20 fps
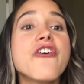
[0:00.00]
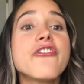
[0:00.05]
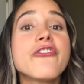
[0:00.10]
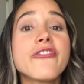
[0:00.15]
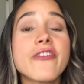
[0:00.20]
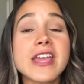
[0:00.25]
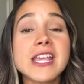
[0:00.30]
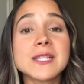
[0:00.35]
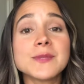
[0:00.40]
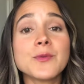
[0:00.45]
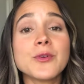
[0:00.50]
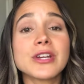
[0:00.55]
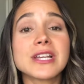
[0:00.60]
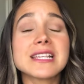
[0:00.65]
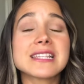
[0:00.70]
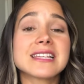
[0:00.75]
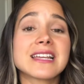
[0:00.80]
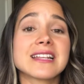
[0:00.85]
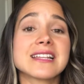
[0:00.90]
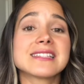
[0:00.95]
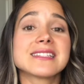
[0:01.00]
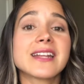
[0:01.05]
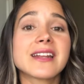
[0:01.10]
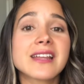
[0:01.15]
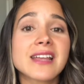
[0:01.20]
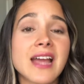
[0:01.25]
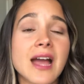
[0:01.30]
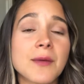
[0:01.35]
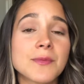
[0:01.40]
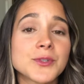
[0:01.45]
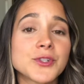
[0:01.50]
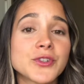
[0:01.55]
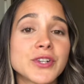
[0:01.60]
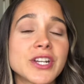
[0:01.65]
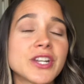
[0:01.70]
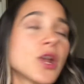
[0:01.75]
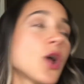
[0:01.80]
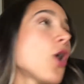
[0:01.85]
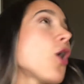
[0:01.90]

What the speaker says: Facebook is gonna start capturing